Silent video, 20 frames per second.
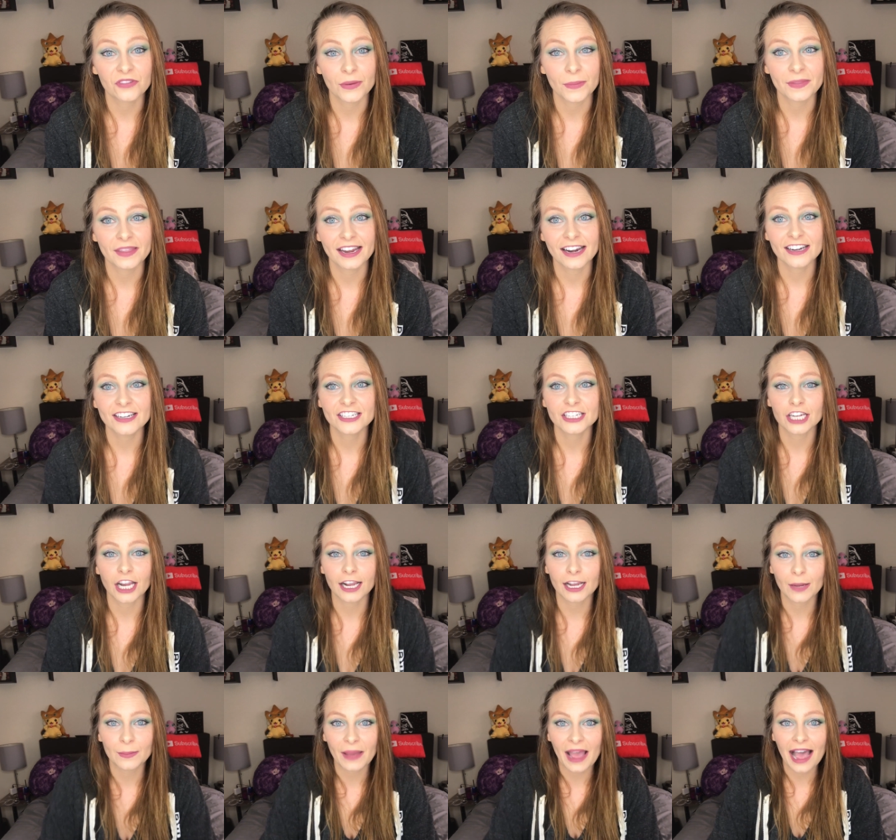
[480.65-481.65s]
from there.
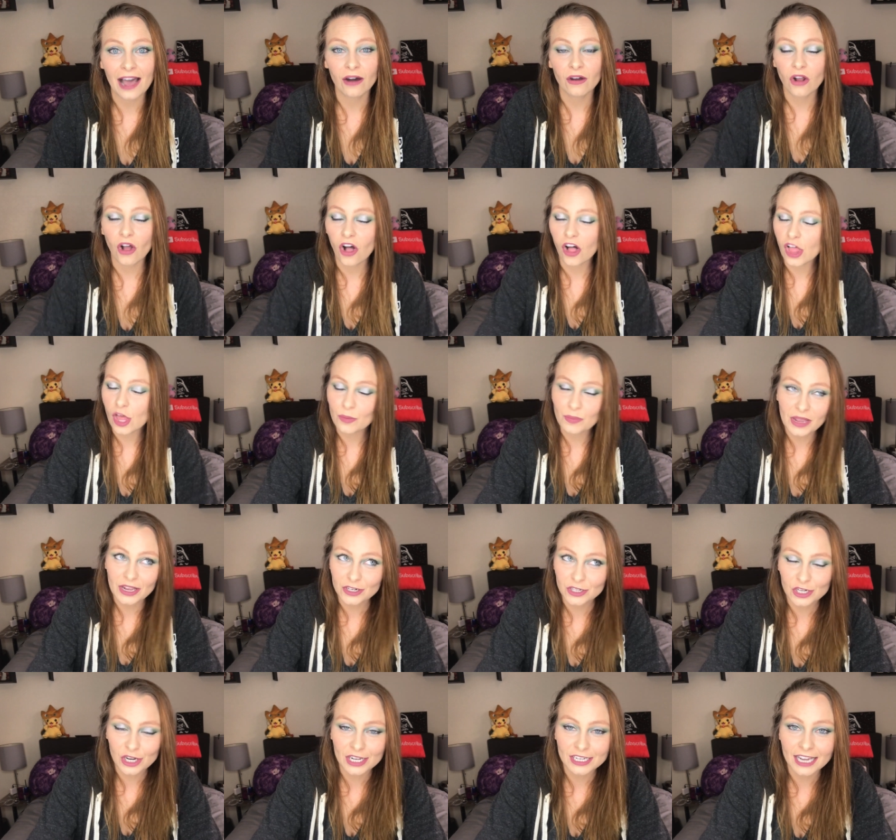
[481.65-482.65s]
Check them out all on
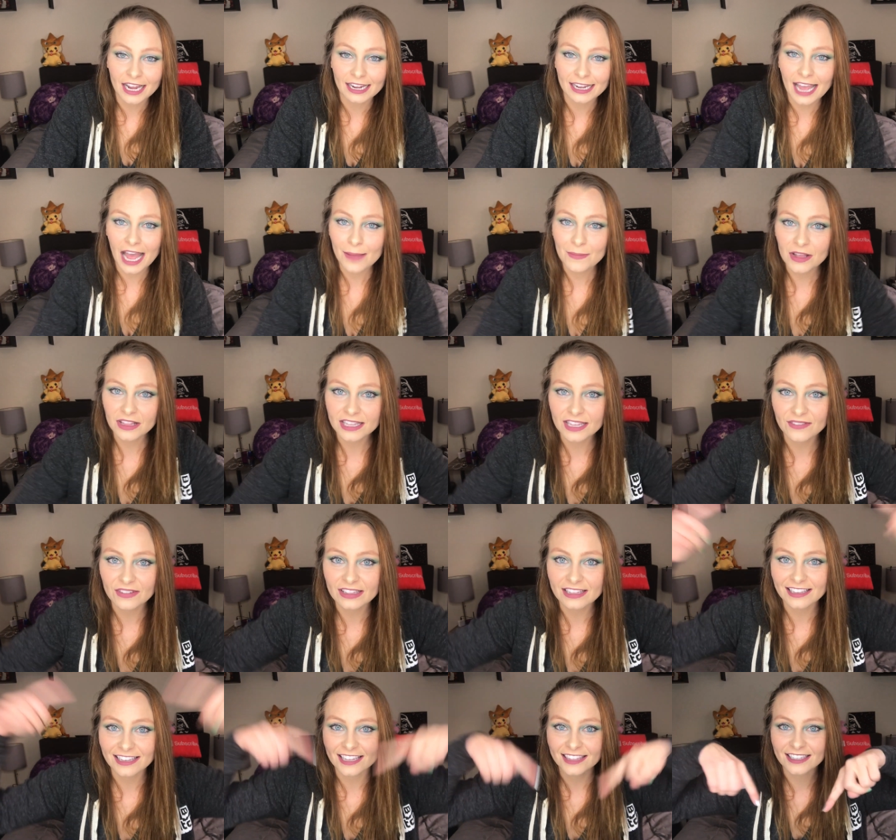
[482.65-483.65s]
patreon dot com. I'll leave a
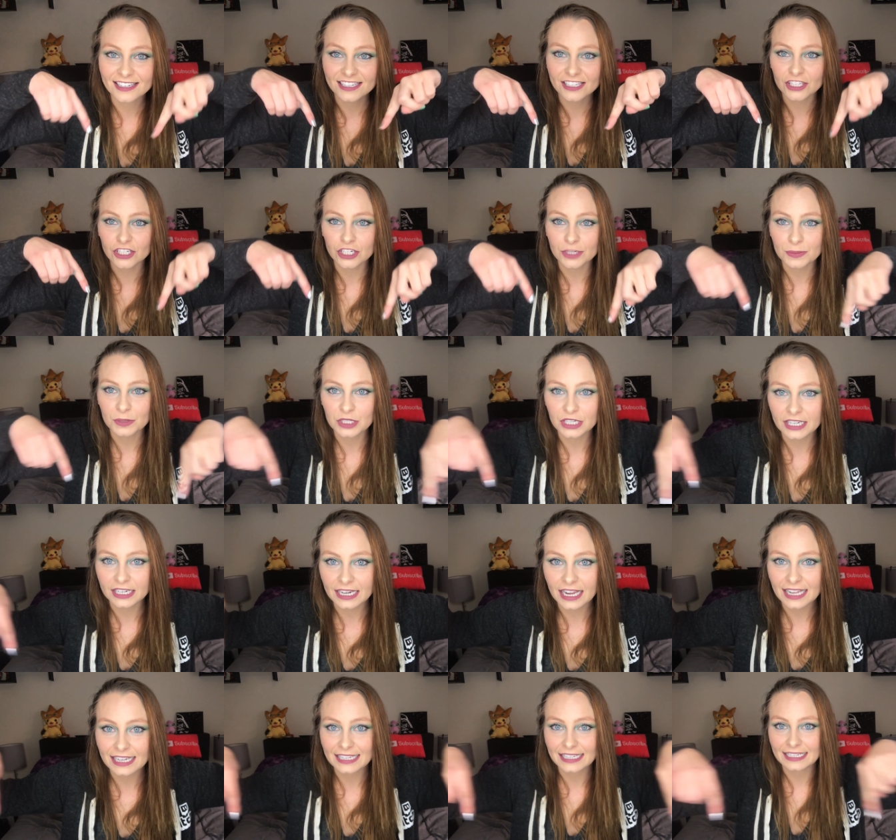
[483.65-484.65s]
link in the
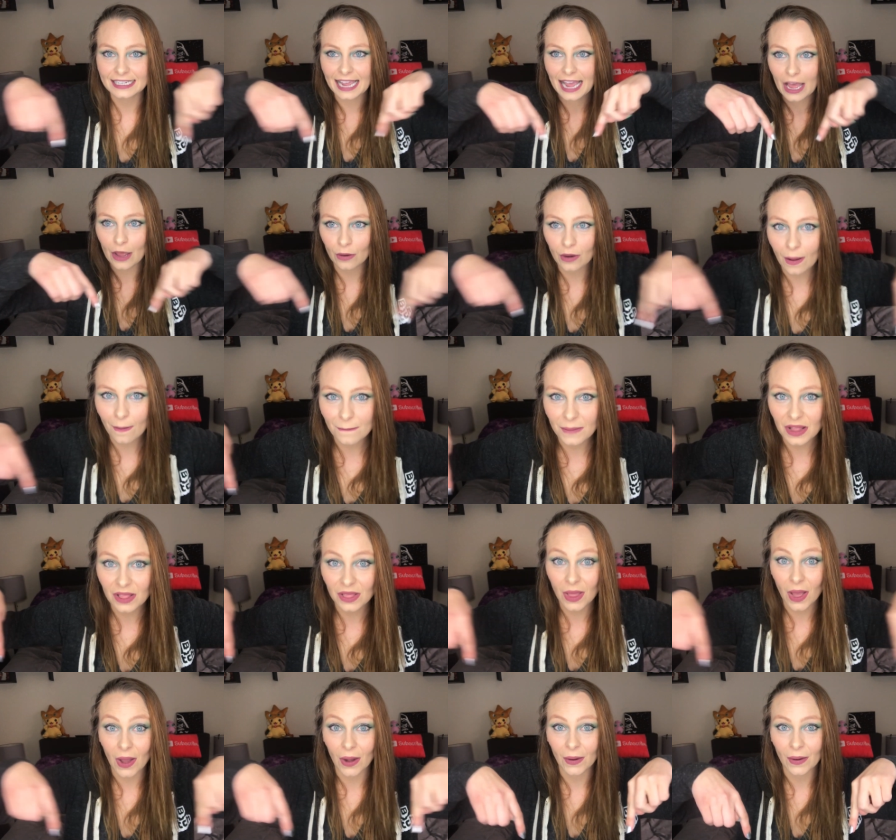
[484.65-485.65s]
description down
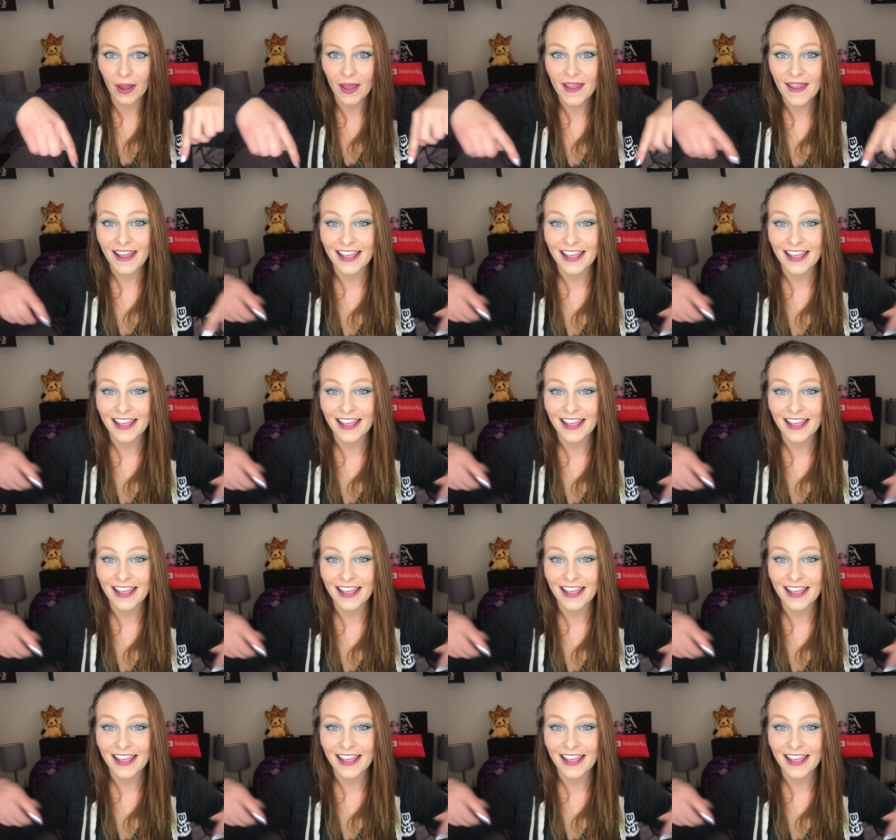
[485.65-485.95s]
below.